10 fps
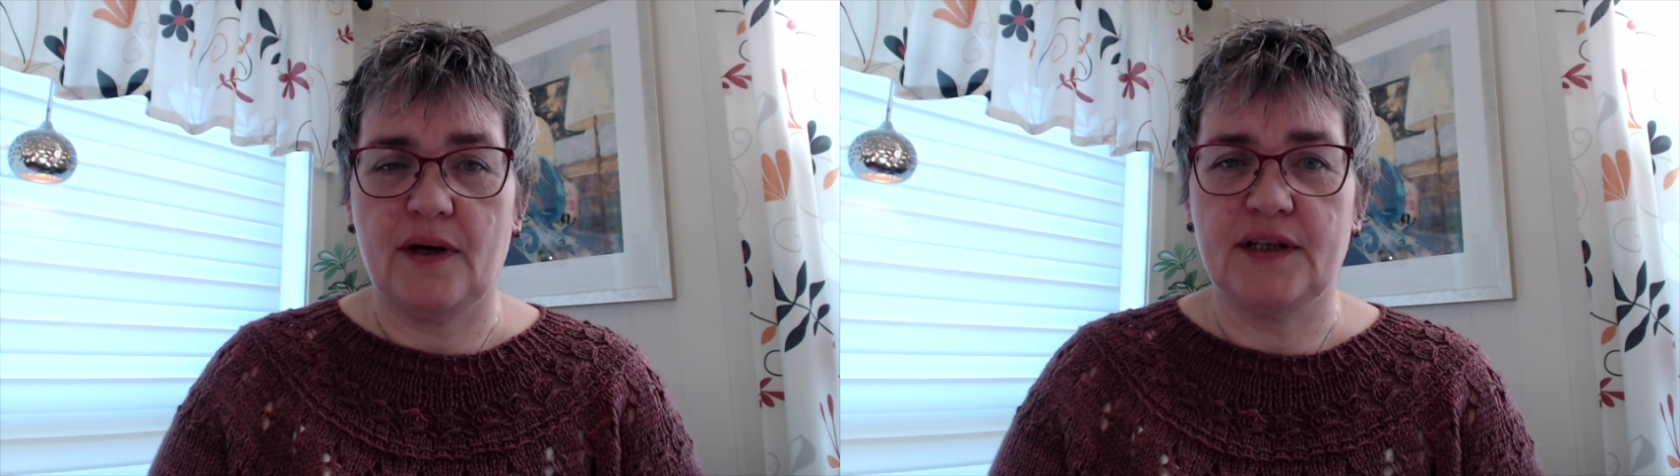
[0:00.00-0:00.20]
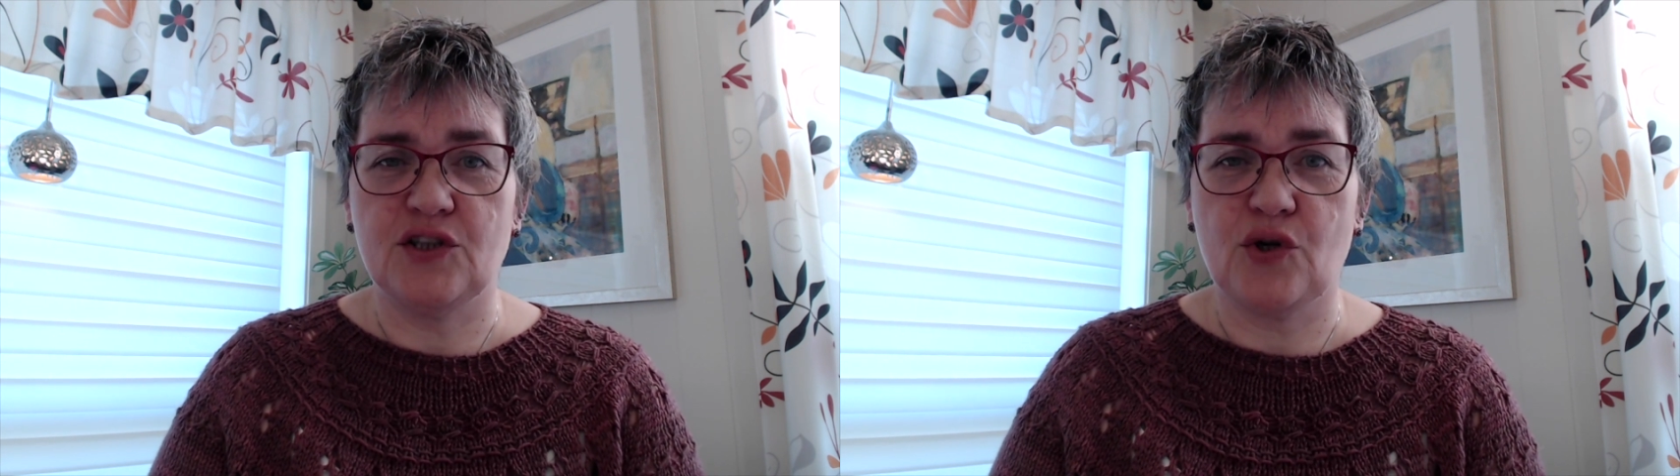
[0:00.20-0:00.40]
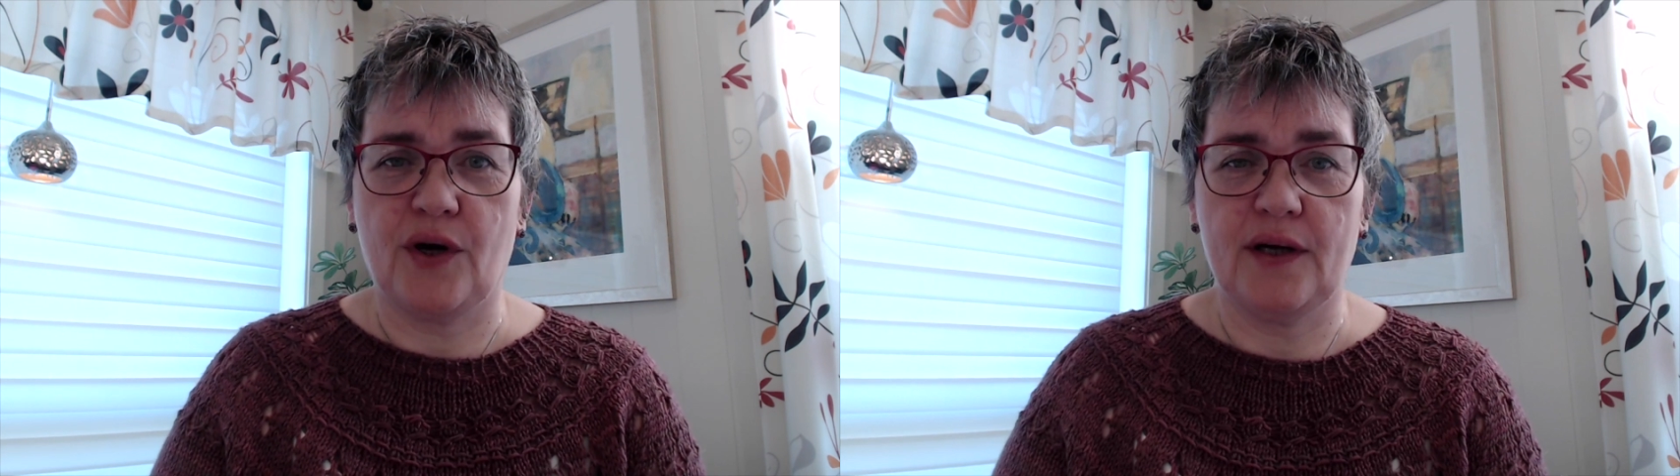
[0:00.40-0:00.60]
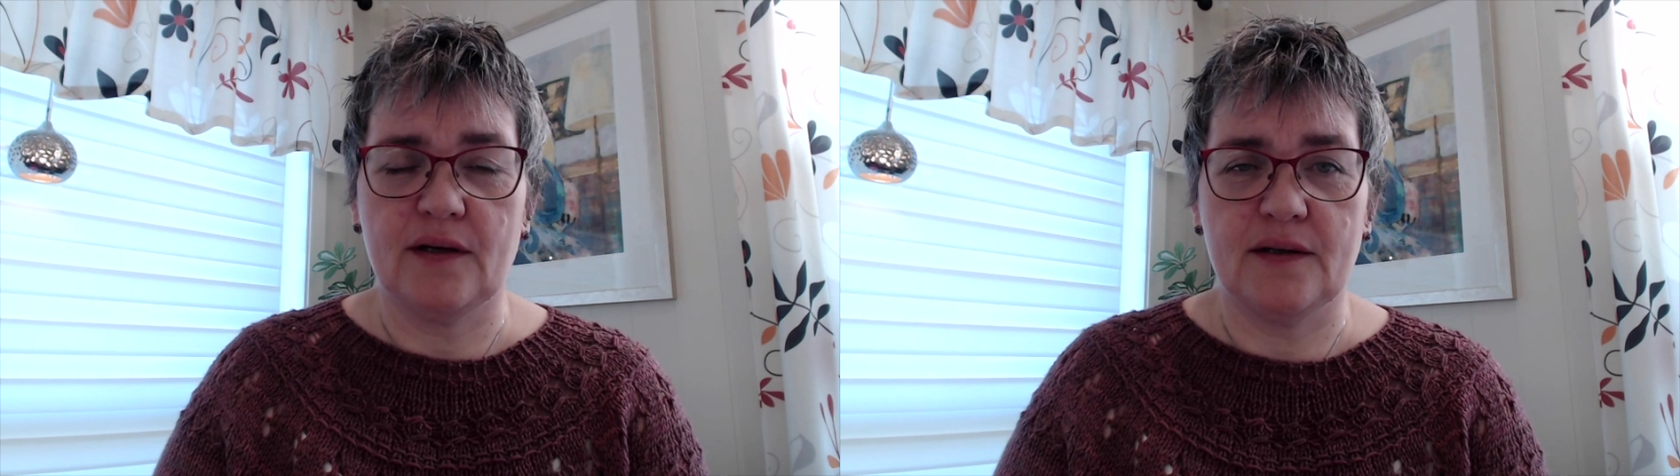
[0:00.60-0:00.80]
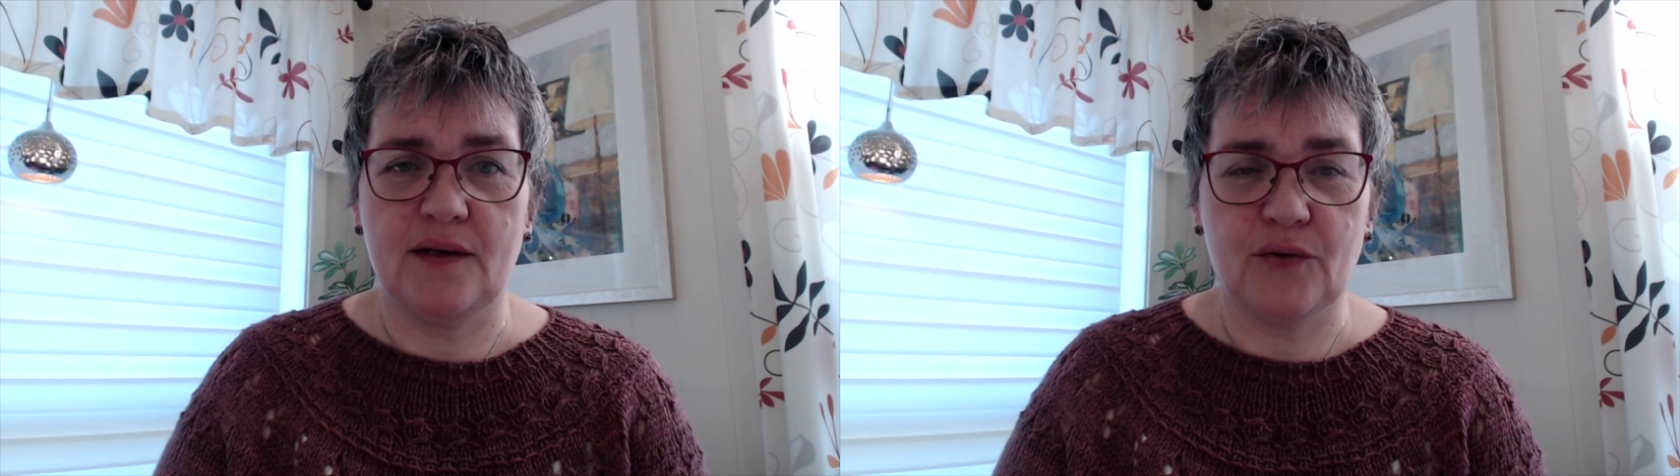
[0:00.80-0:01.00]
enjoy
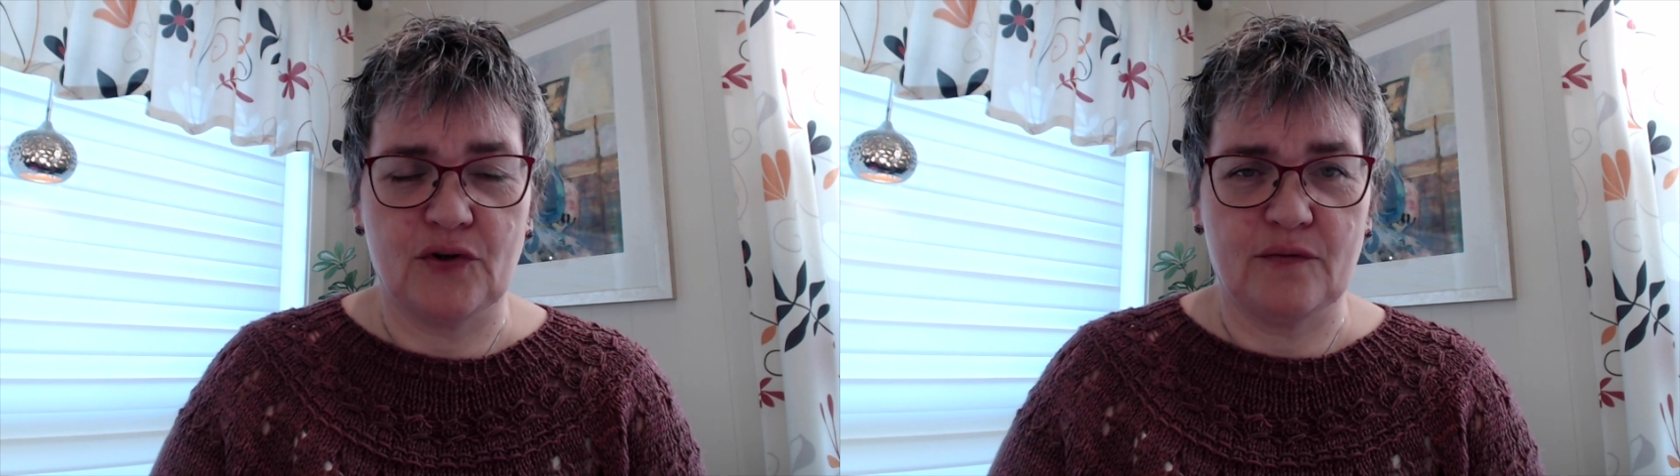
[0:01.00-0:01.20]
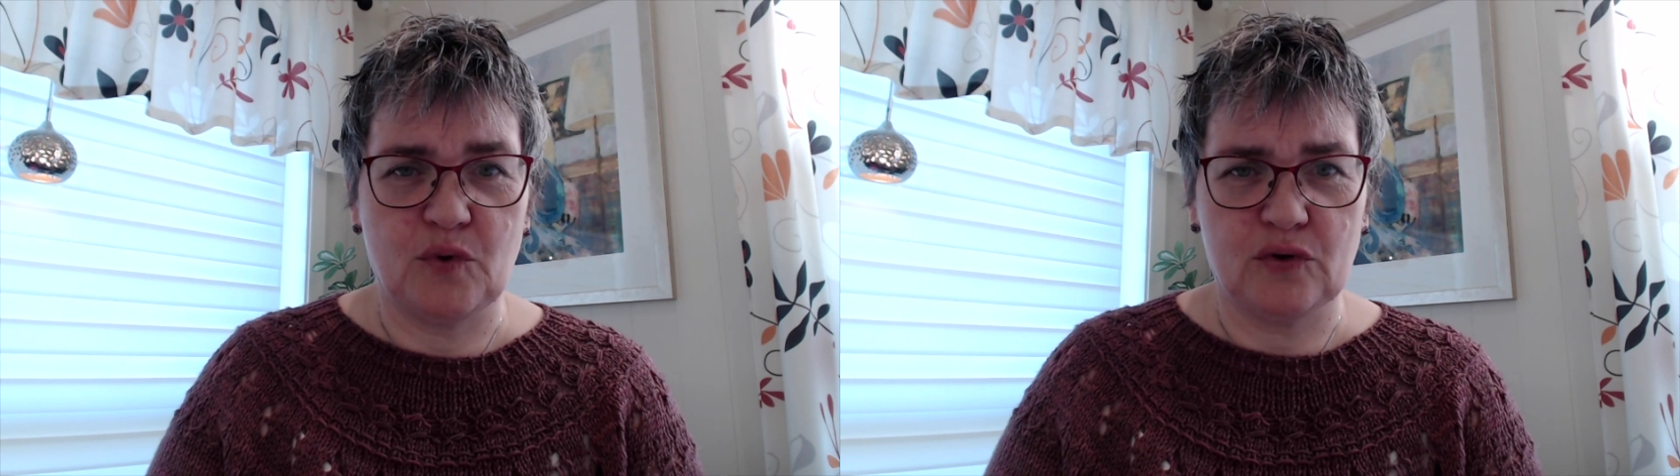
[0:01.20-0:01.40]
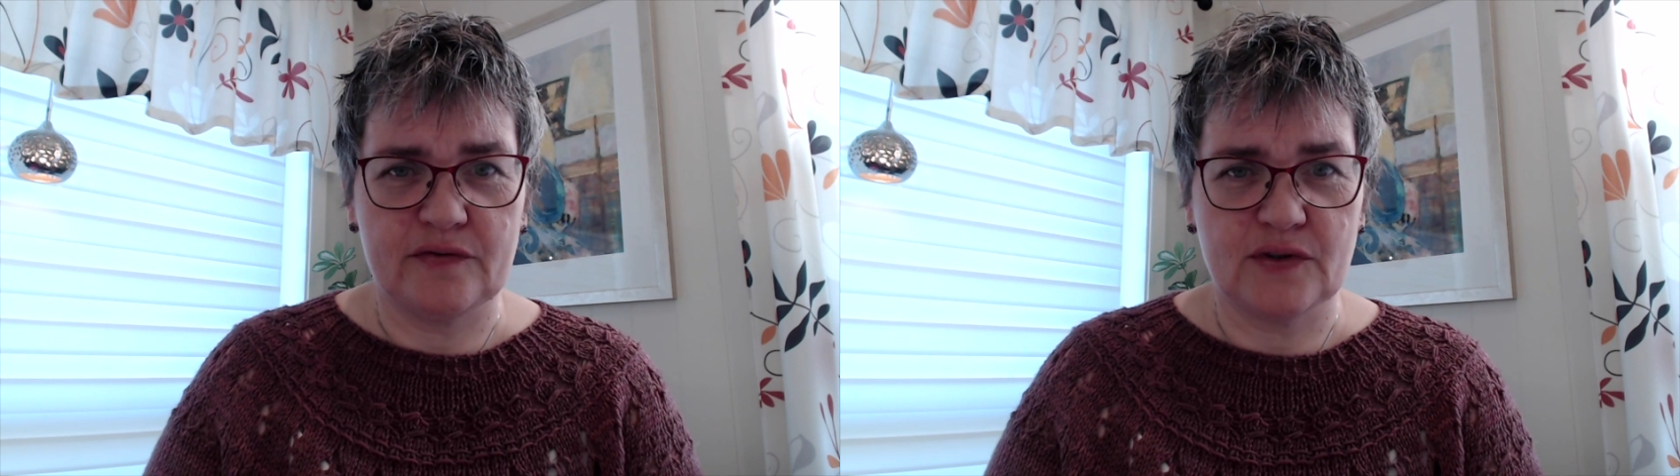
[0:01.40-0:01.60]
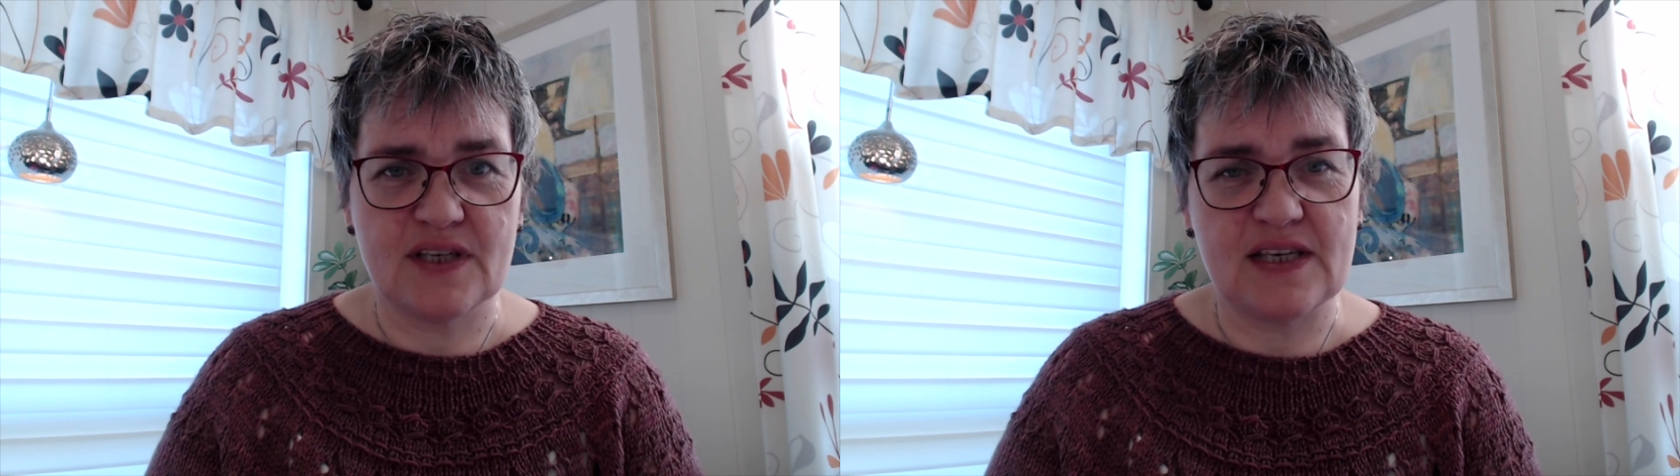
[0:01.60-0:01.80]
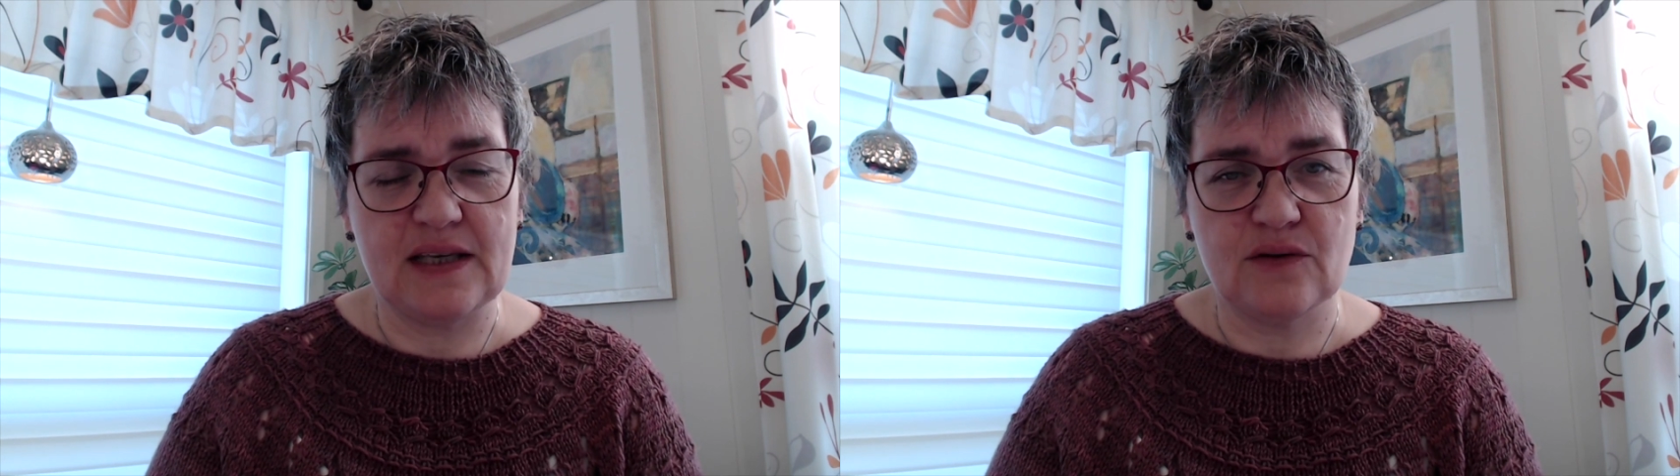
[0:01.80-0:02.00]
a lot of beautiful
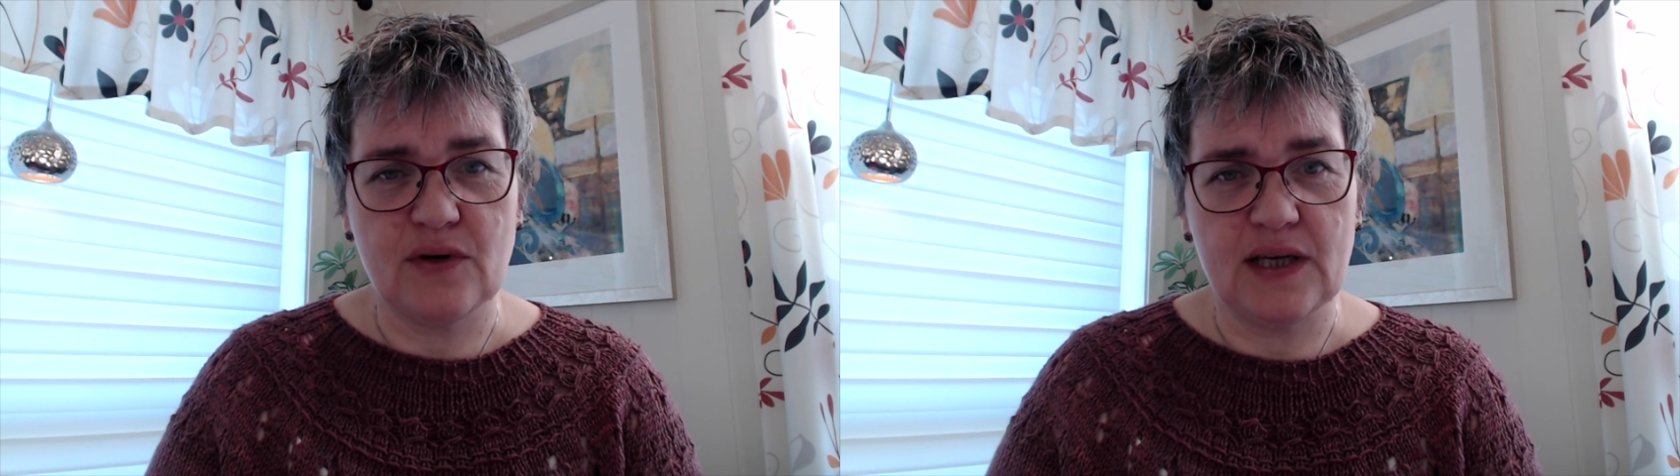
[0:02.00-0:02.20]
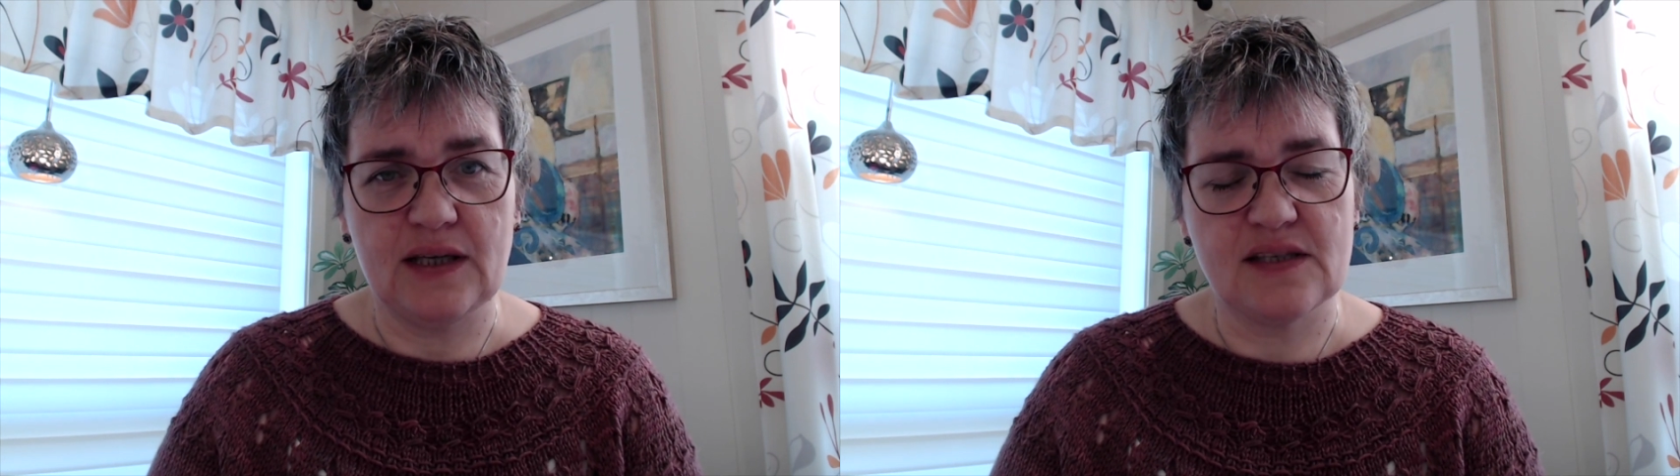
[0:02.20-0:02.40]
scenery,